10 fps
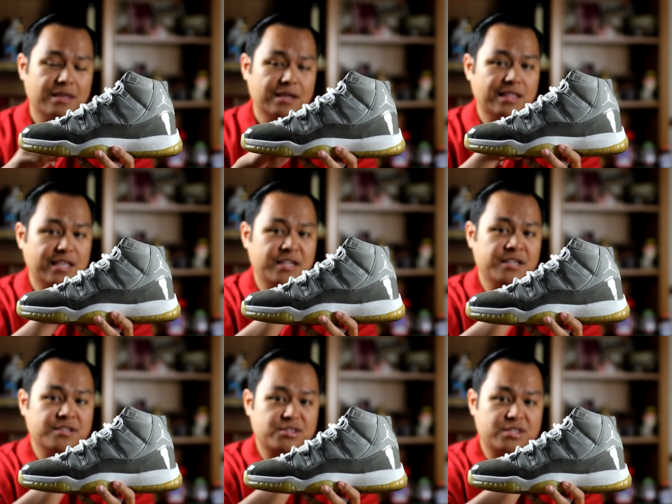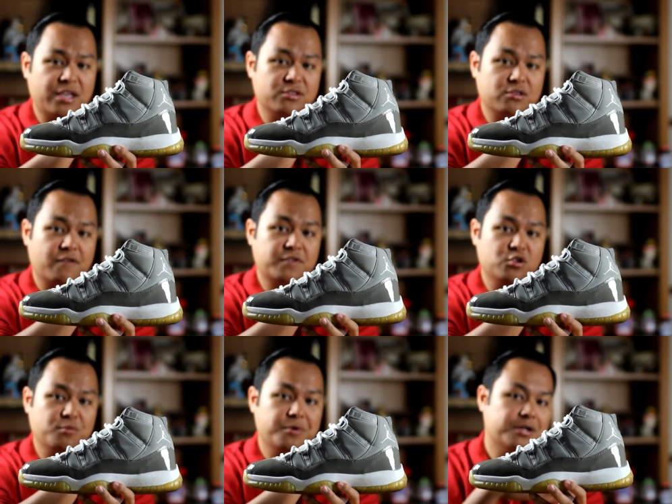cleaning the stains off the
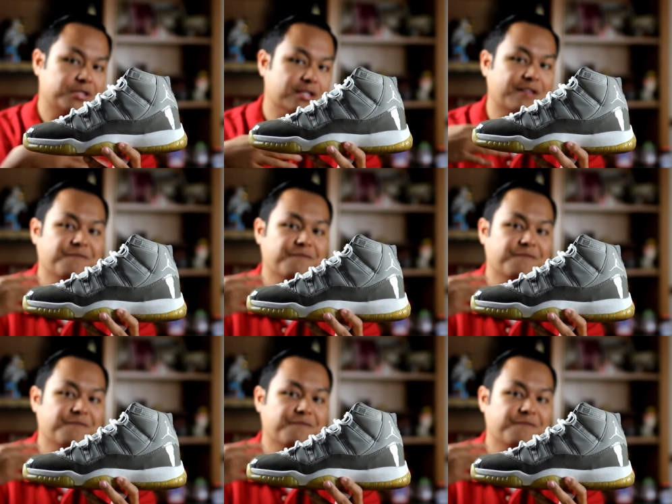nubuck until it